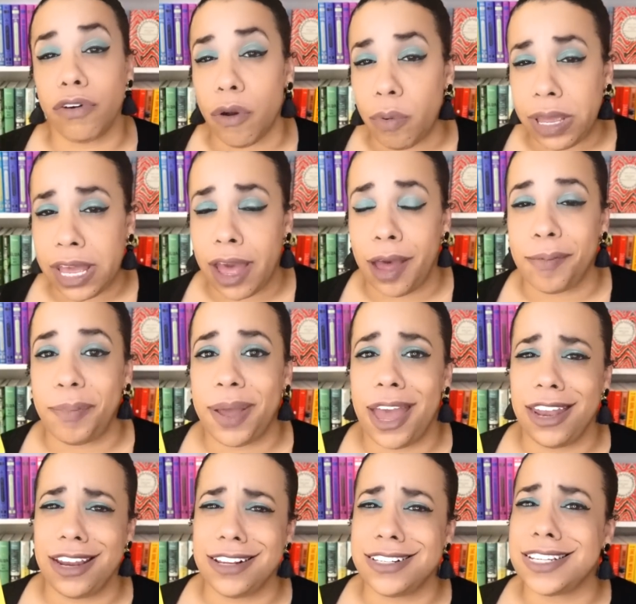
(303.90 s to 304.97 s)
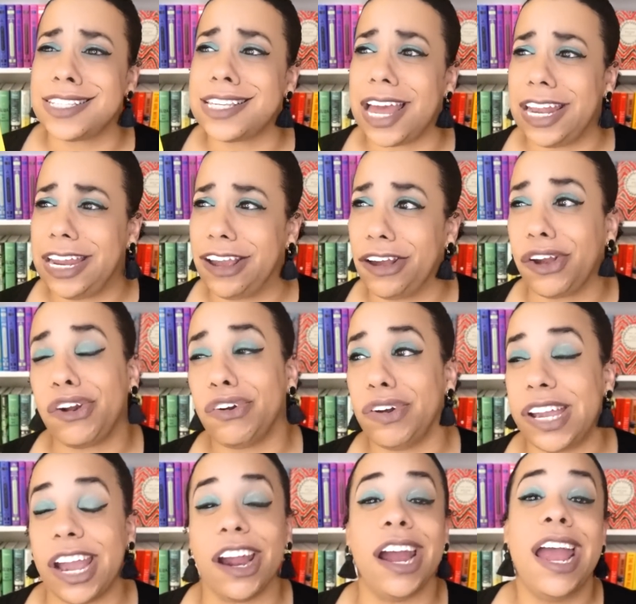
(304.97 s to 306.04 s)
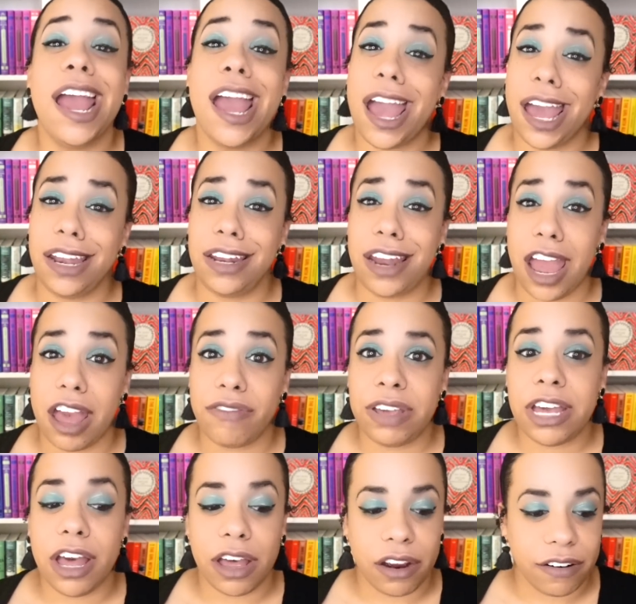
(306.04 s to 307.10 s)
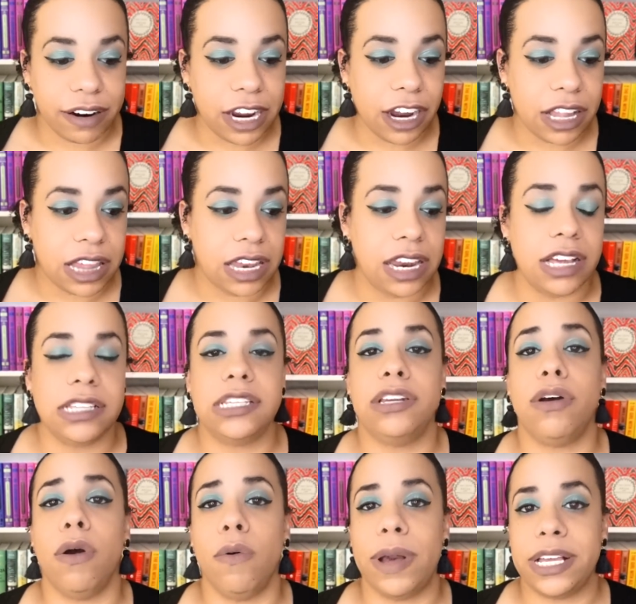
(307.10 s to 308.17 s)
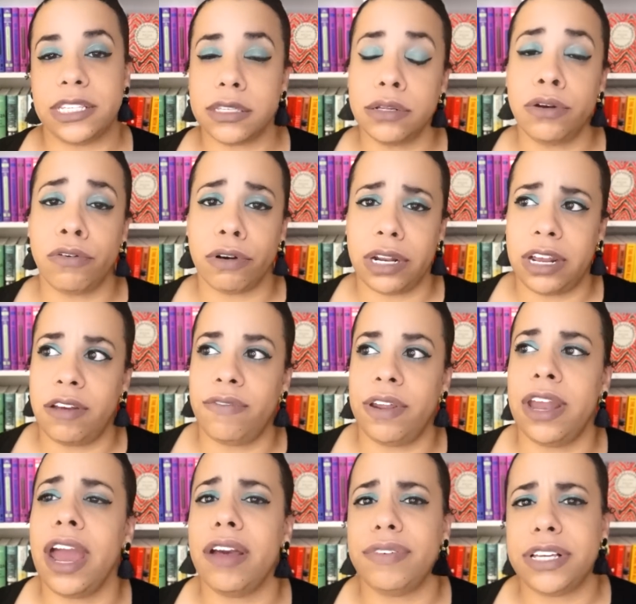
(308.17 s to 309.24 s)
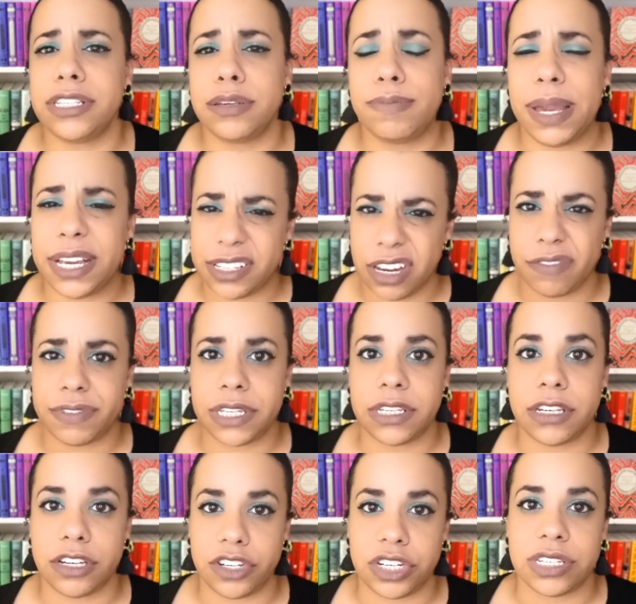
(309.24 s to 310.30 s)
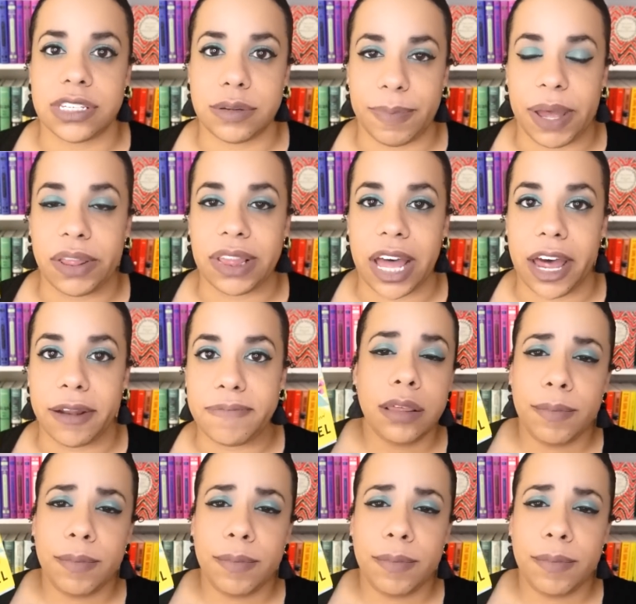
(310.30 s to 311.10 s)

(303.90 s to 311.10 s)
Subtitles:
growing up and in deciding a career and in having a career that isn't always lucrative and having to make tough decisions about that.